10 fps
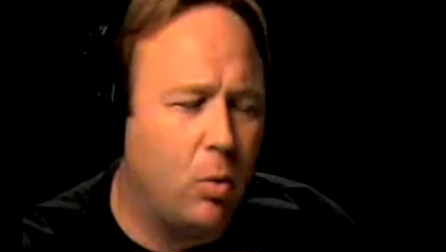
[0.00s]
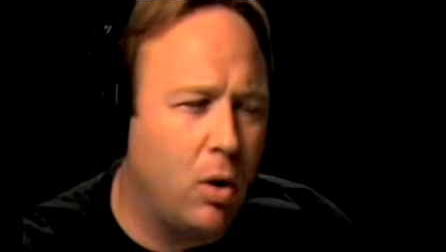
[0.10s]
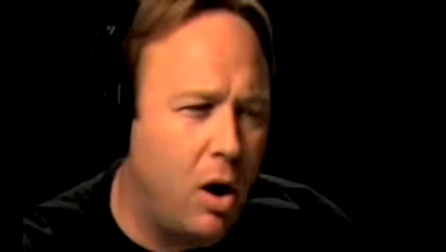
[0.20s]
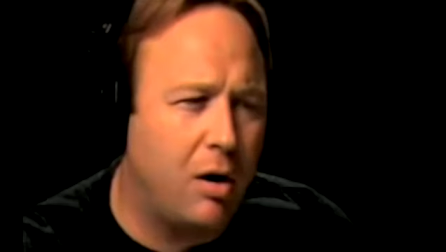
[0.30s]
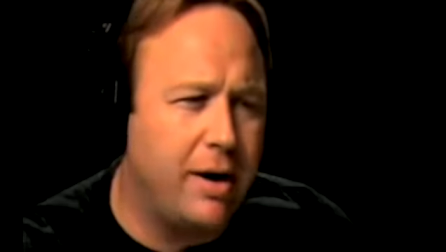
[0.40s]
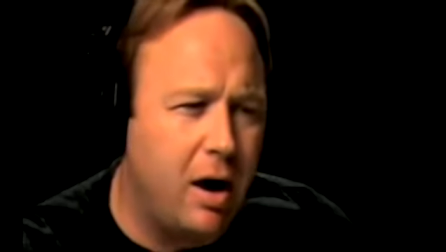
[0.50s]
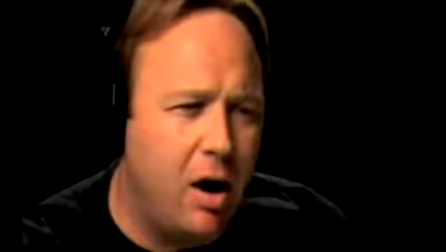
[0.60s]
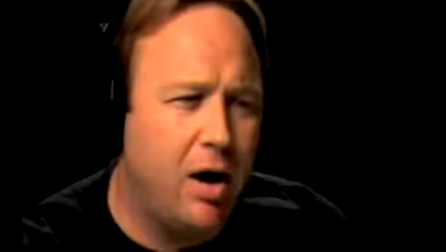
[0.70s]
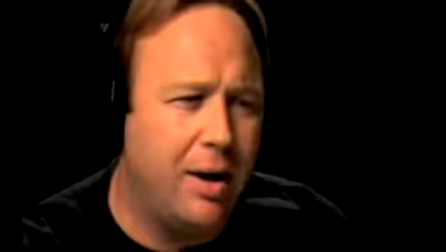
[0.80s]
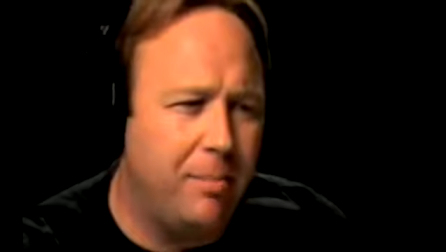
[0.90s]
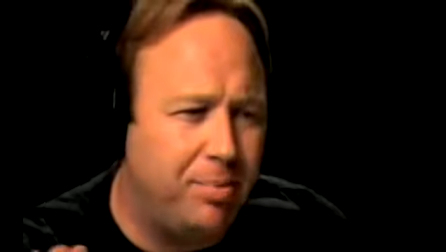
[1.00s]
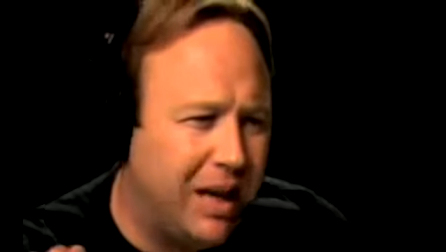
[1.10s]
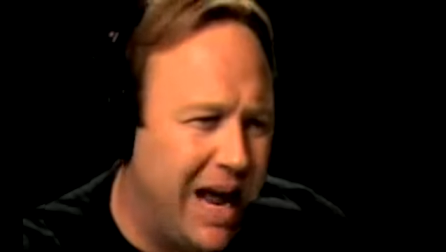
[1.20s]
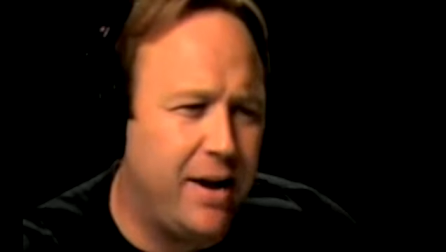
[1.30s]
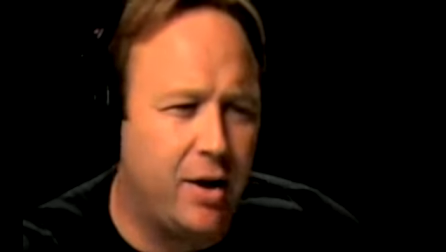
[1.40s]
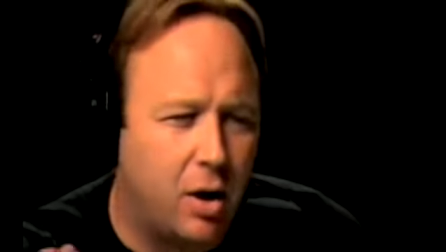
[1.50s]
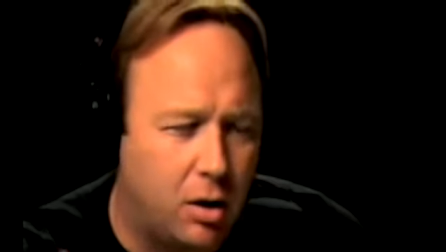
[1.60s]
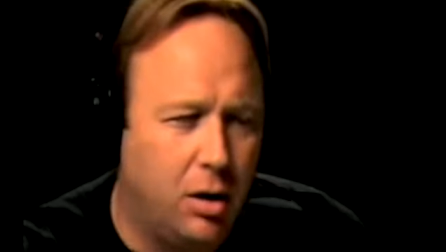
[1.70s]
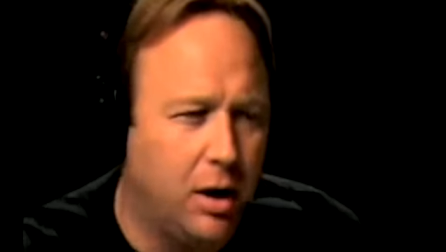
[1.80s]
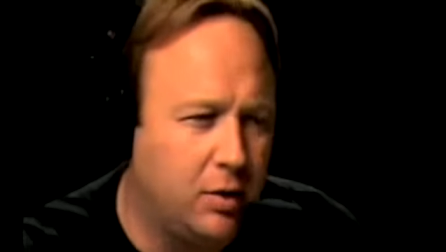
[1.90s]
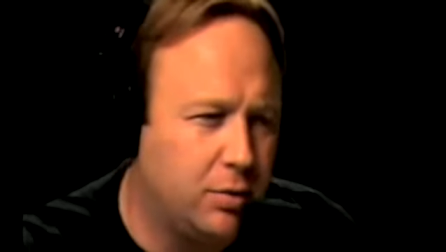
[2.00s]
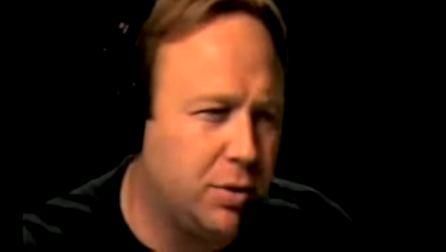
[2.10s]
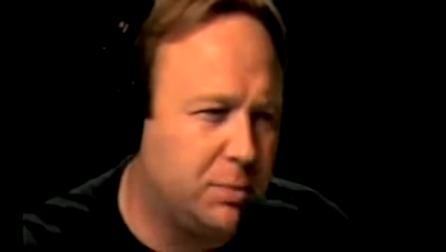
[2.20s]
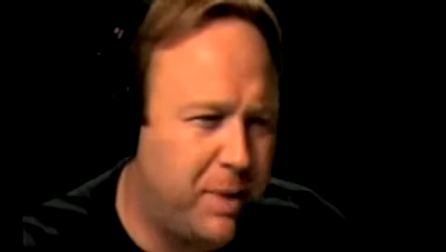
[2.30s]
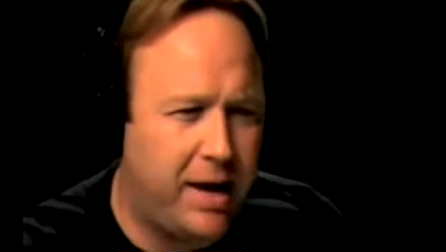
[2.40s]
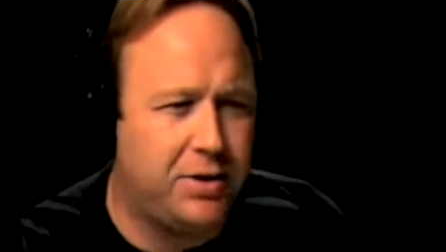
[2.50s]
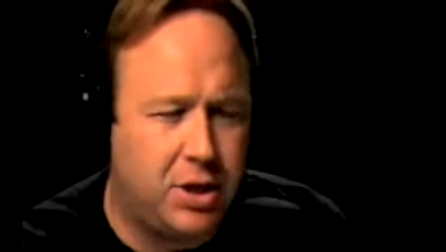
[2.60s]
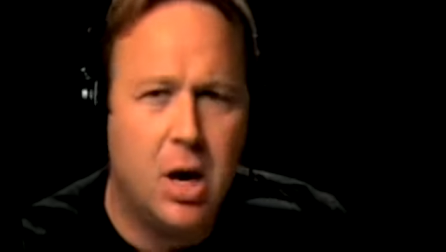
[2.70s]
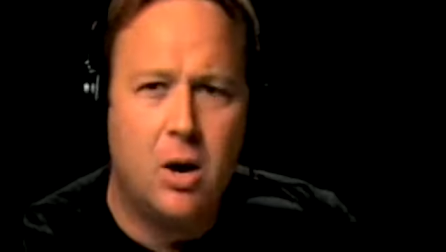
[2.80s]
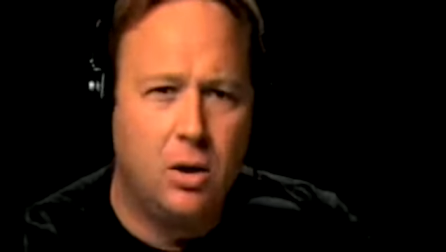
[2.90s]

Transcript: We're already on a planet hurtling through space,